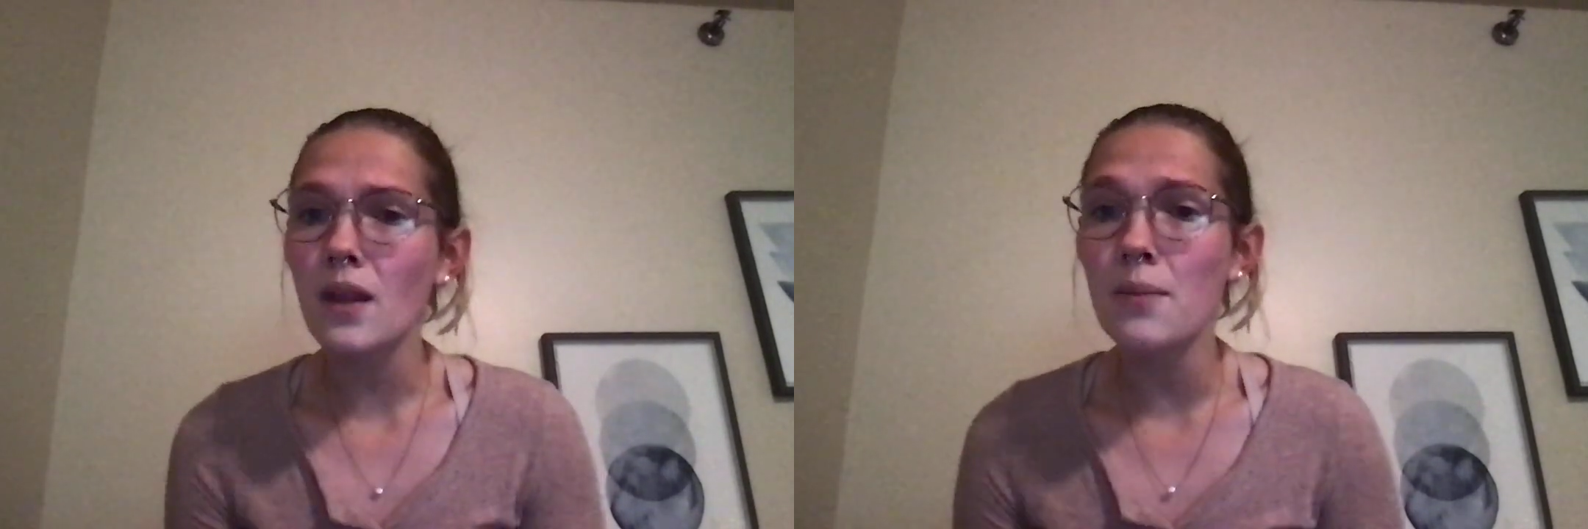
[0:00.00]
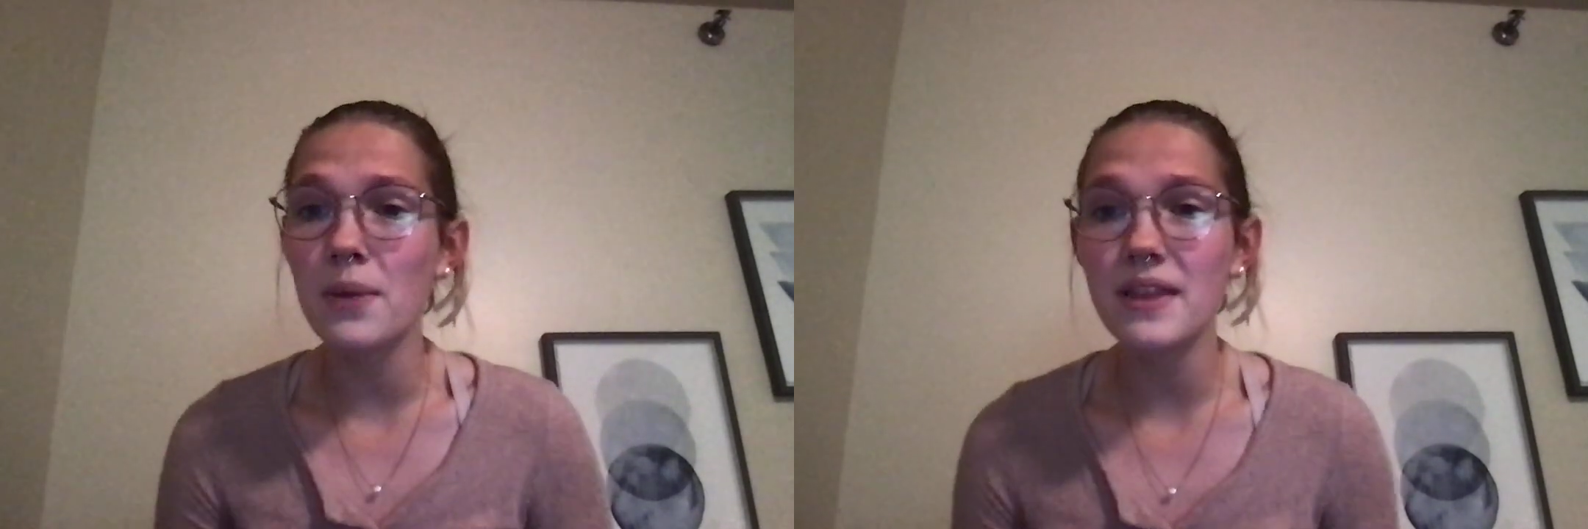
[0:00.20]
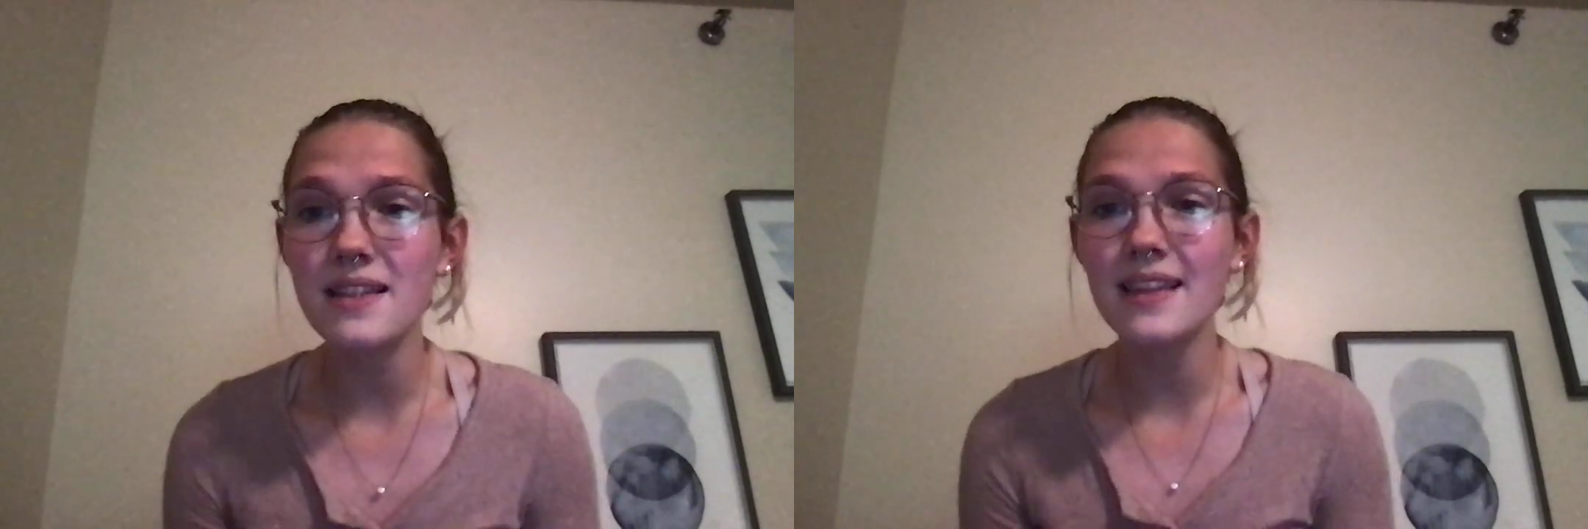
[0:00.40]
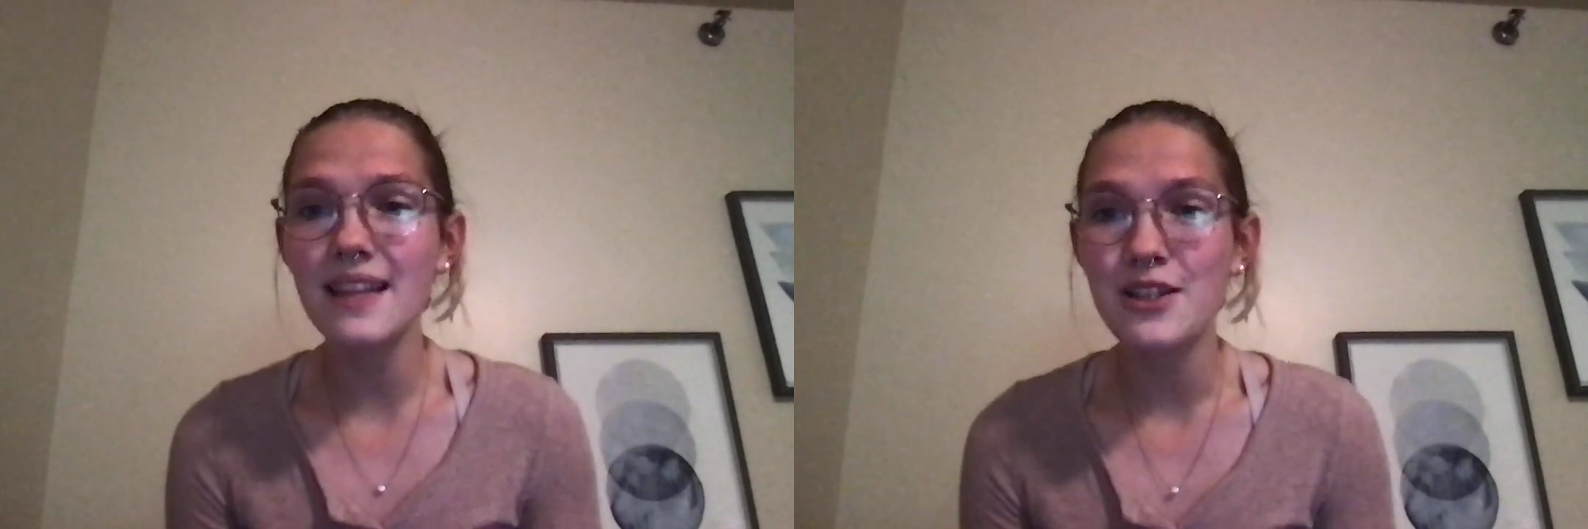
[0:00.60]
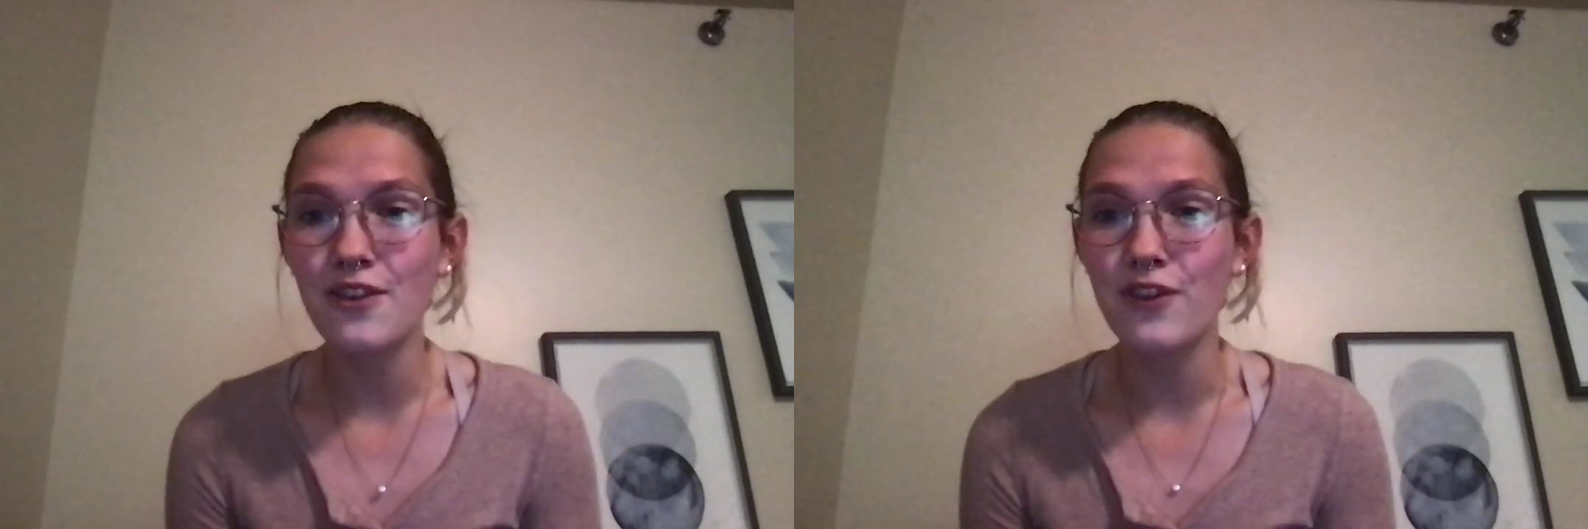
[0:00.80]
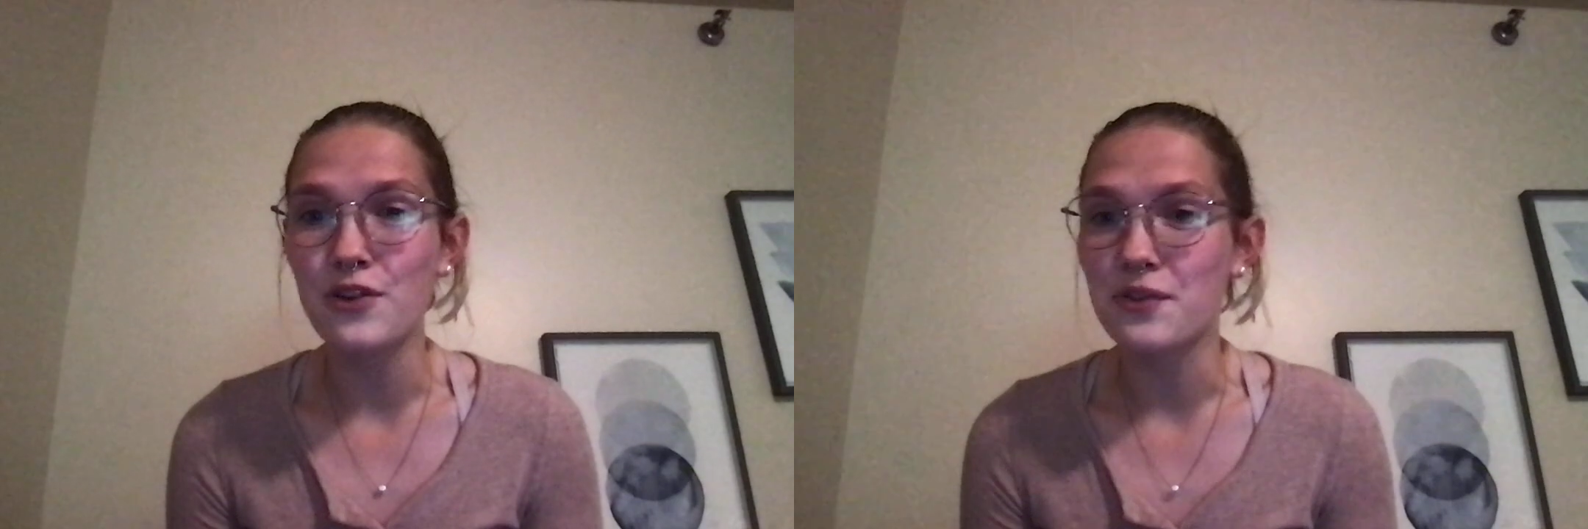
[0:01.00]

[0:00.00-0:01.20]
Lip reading: But this can lead to future